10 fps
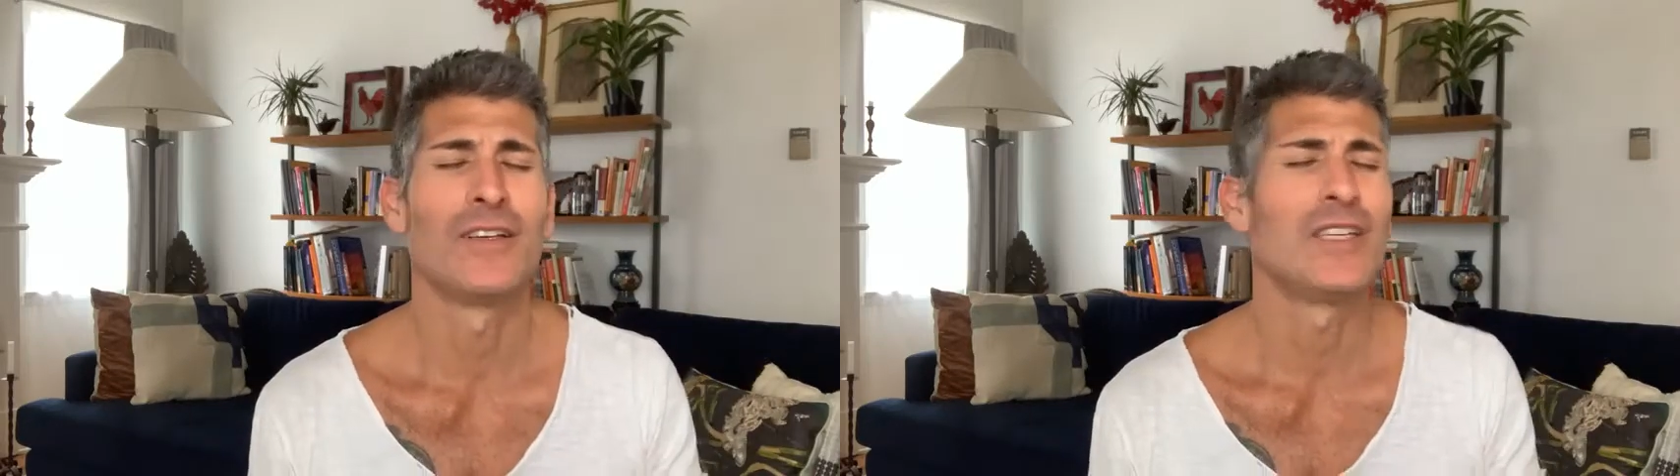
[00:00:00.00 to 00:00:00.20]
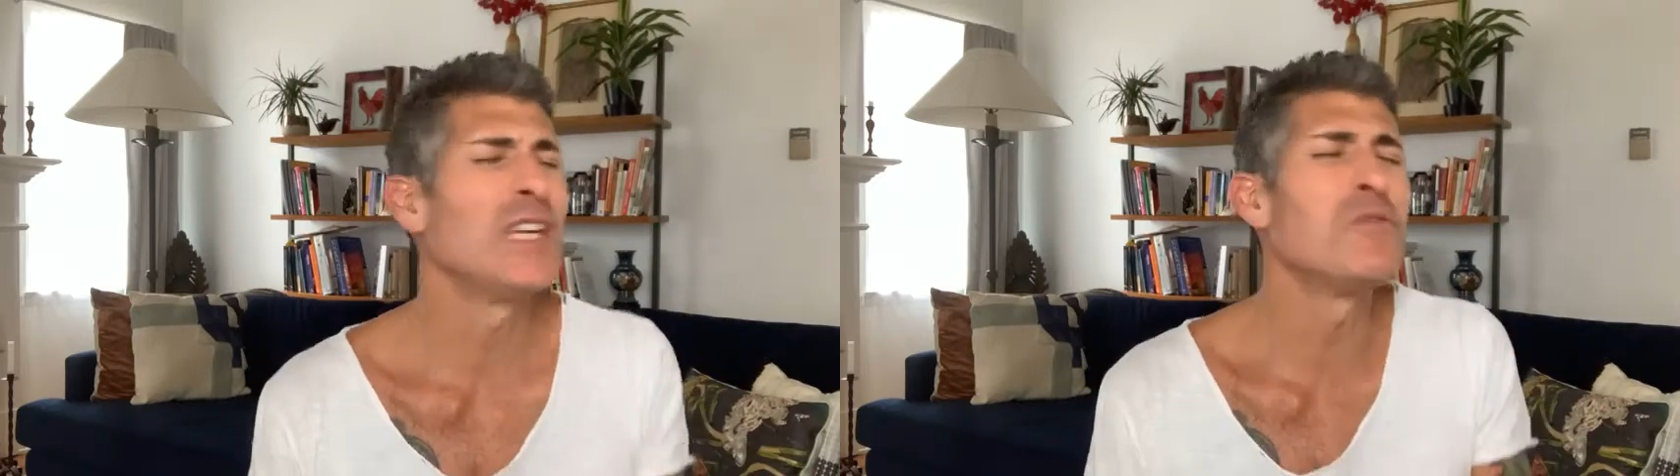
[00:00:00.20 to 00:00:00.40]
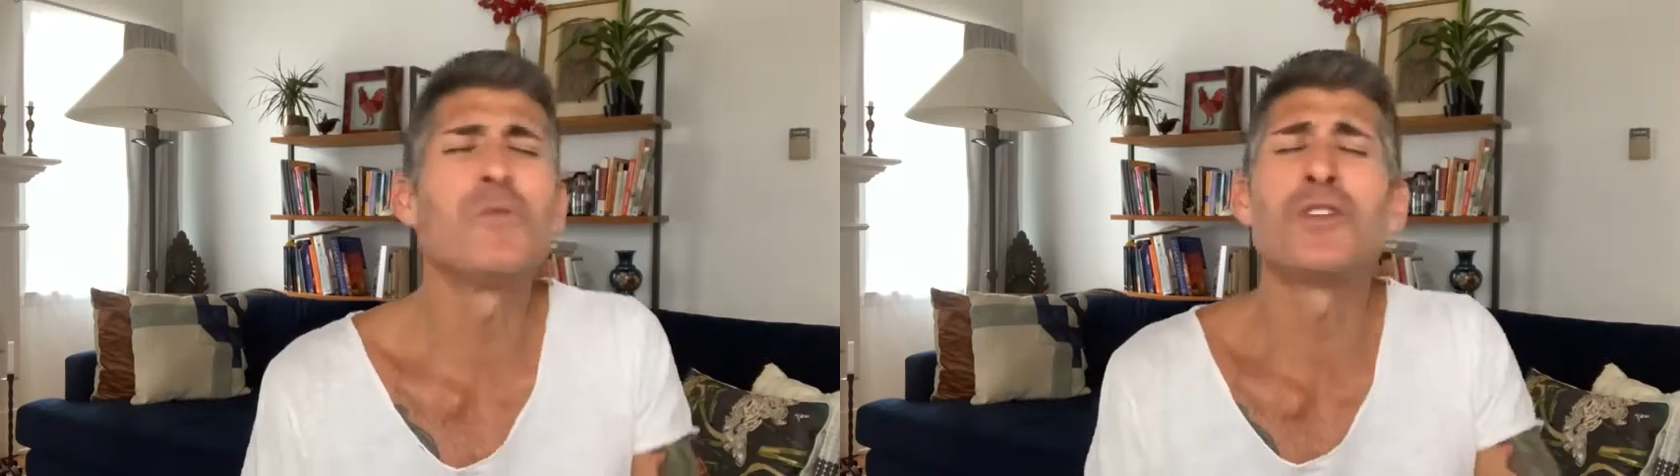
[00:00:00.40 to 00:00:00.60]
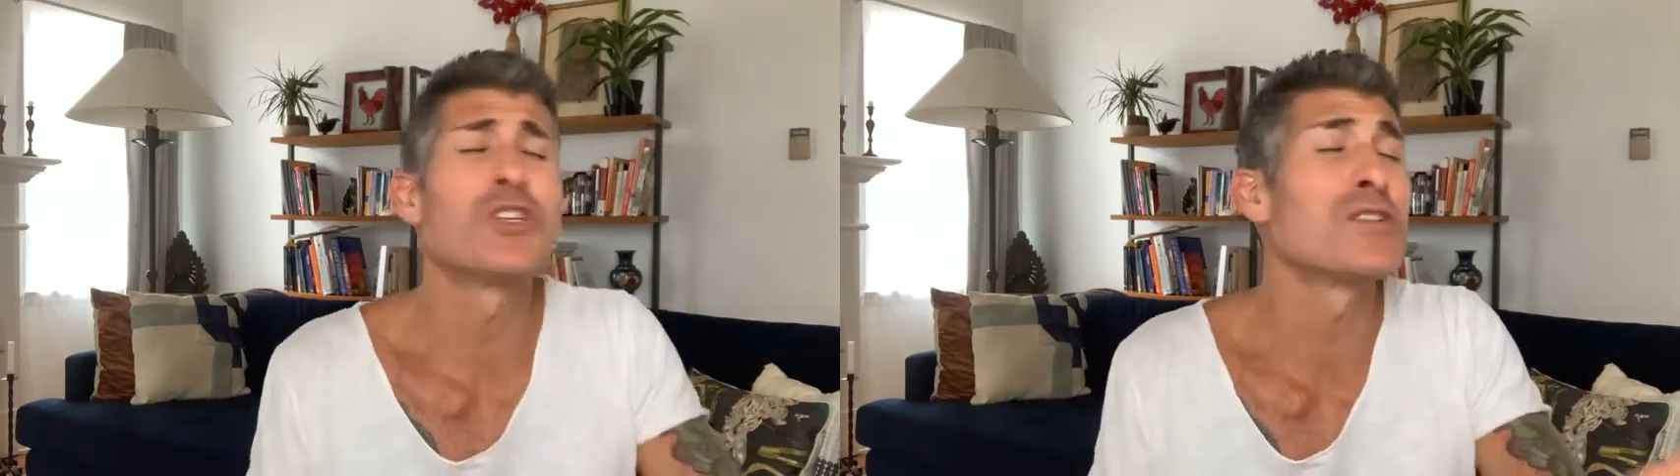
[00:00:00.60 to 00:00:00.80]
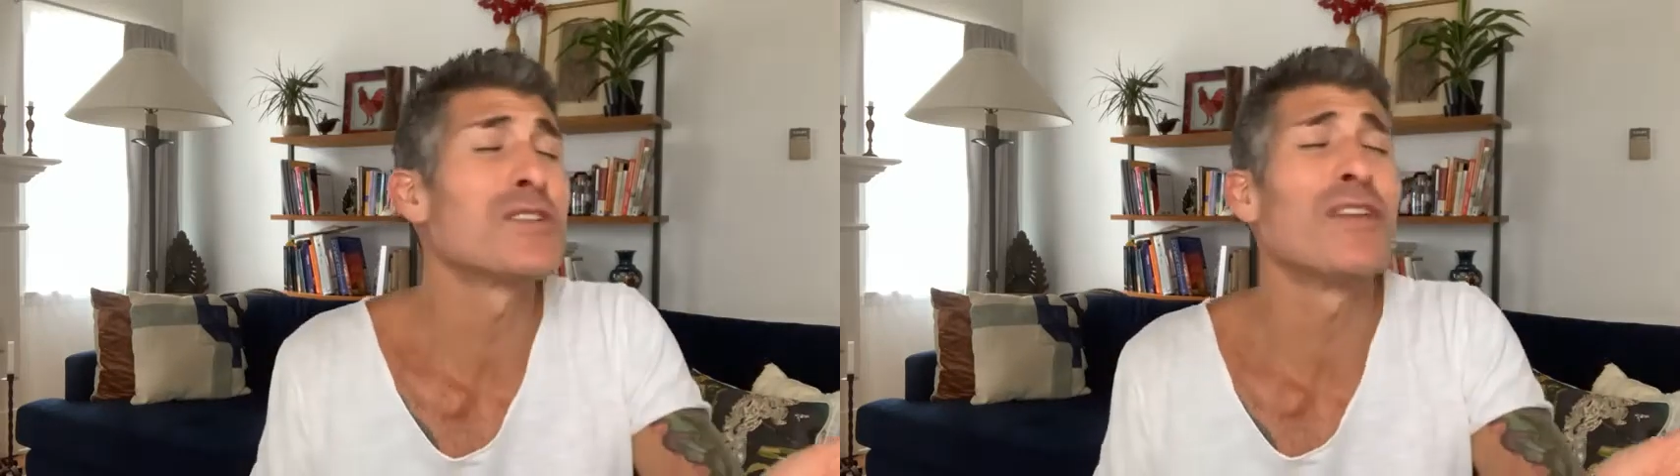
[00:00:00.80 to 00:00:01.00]
even with
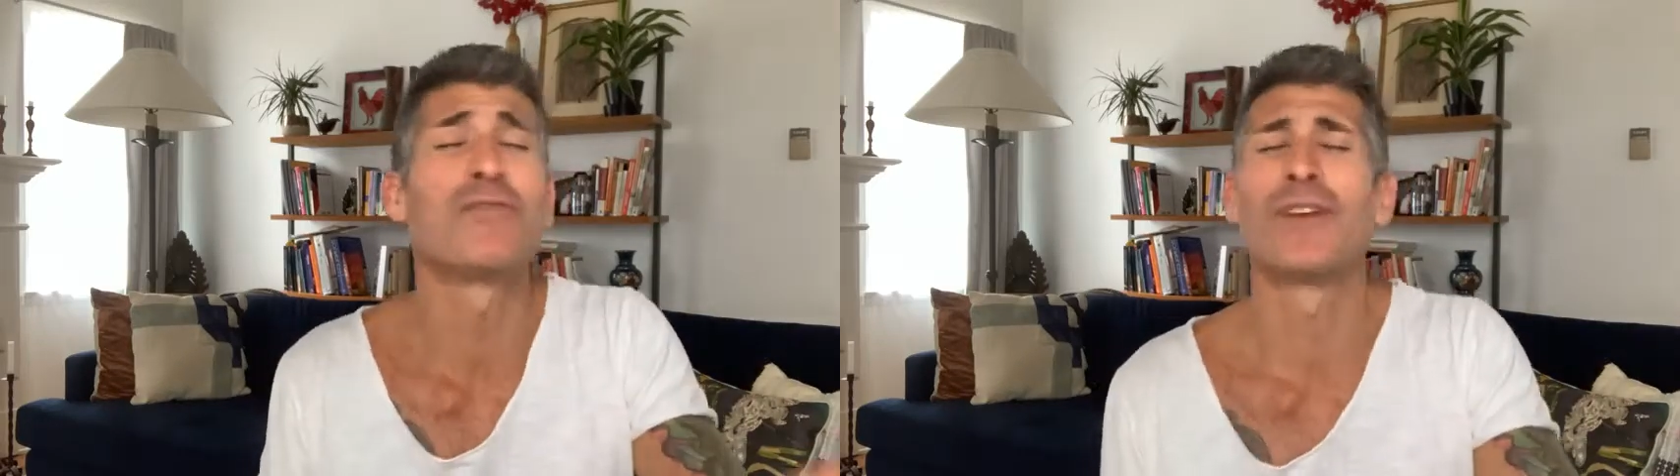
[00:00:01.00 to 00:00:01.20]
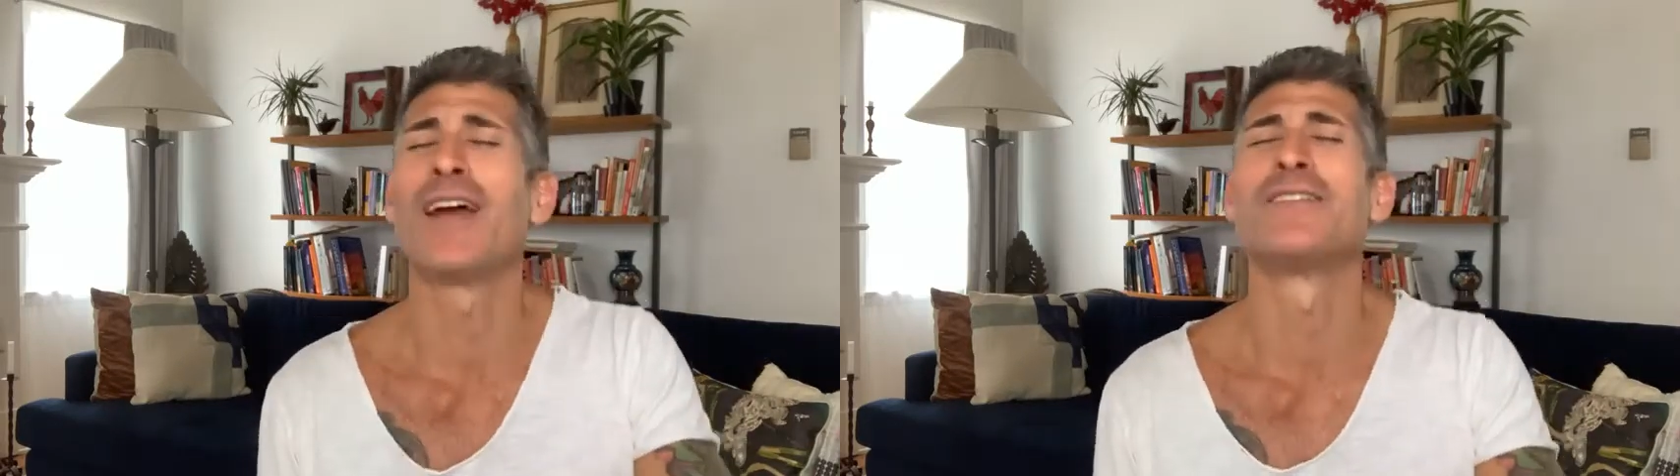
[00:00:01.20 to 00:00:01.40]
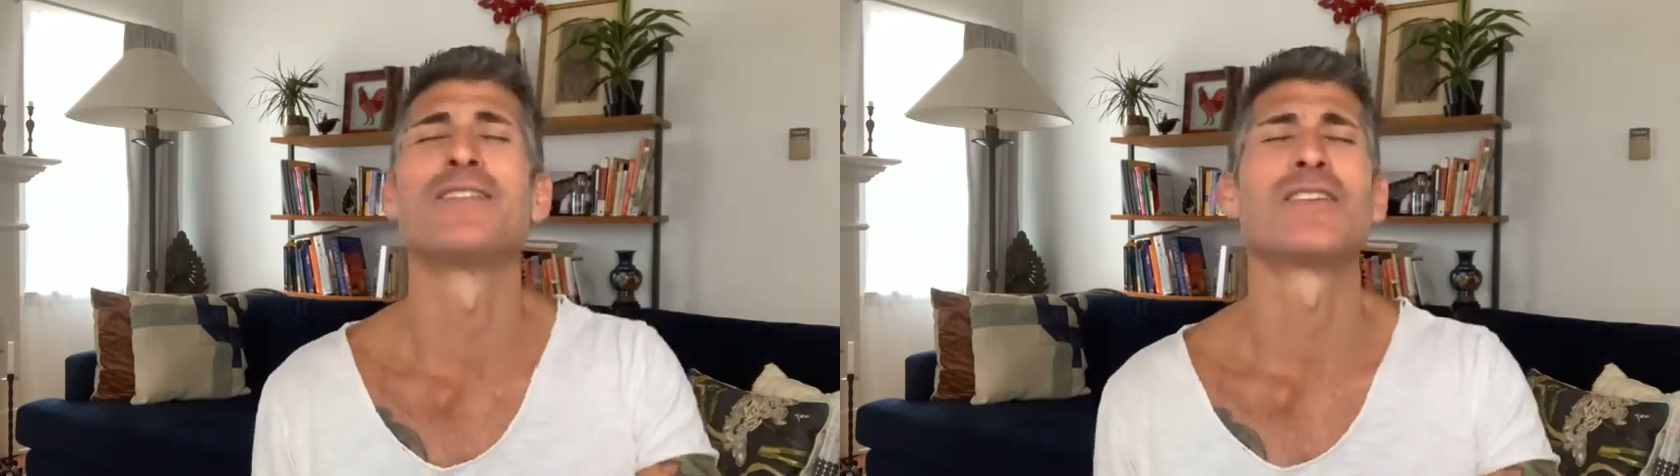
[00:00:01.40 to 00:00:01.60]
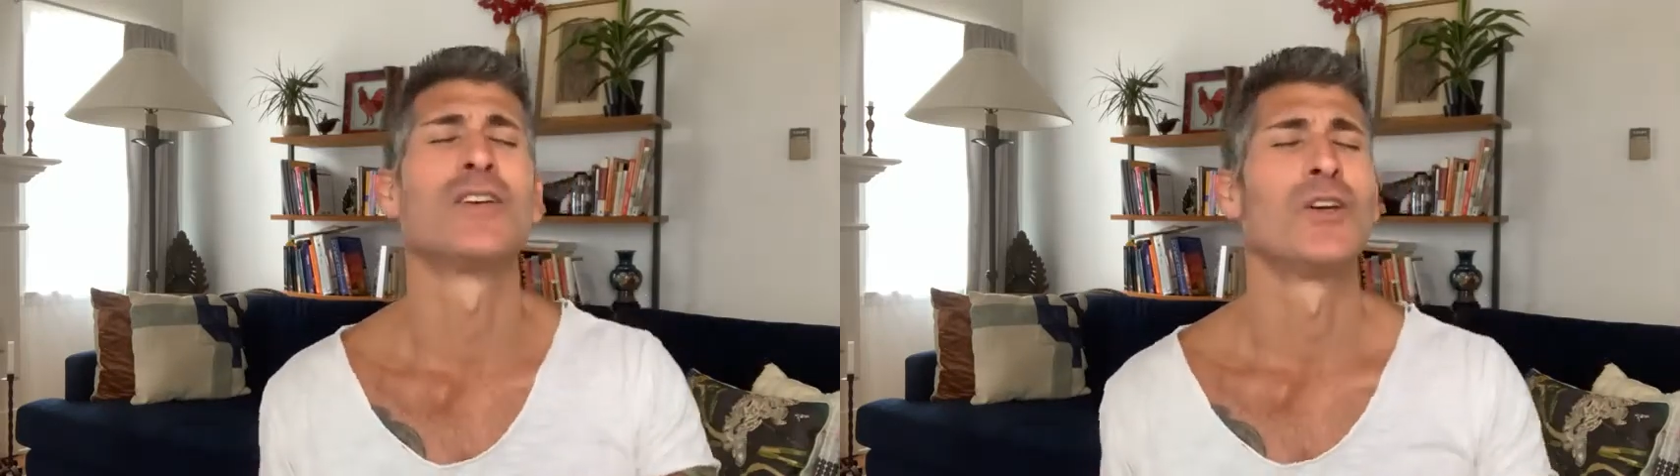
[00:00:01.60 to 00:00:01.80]
just, say, friends,